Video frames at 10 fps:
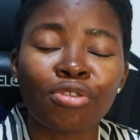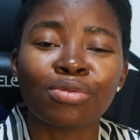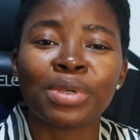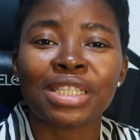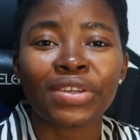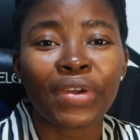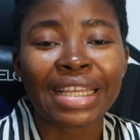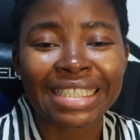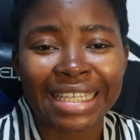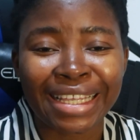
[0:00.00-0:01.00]
will be to
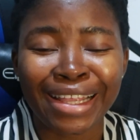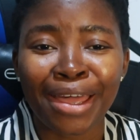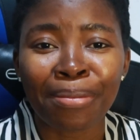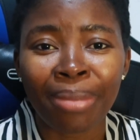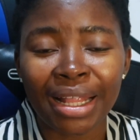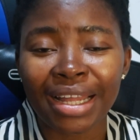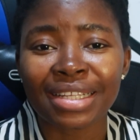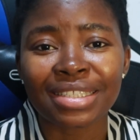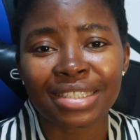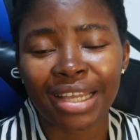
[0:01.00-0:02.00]
eating a
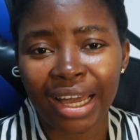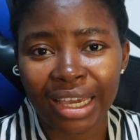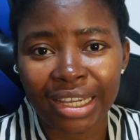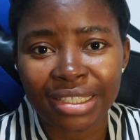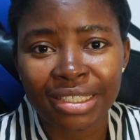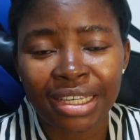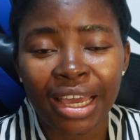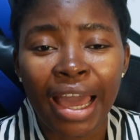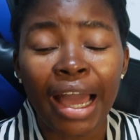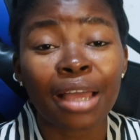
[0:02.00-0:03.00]
balanced diet
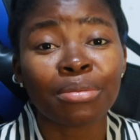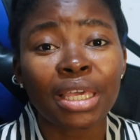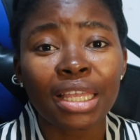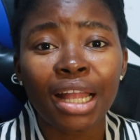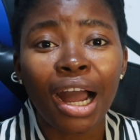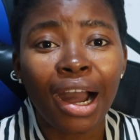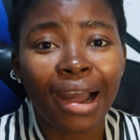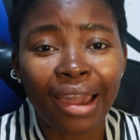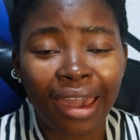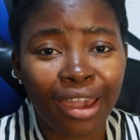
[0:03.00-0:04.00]
i mean
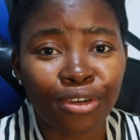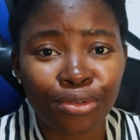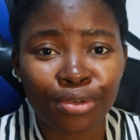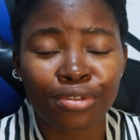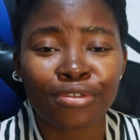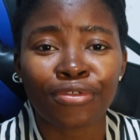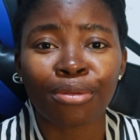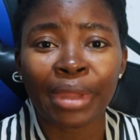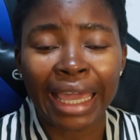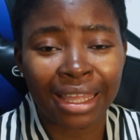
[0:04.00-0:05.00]
our hair grows
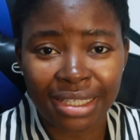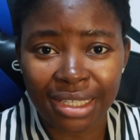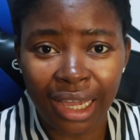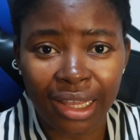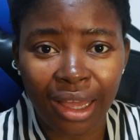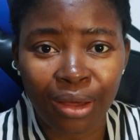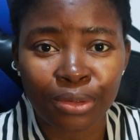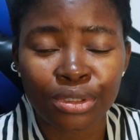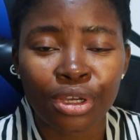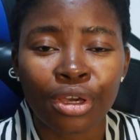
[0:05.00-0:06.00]
from the inside
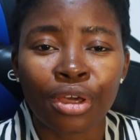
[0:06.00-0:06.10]
out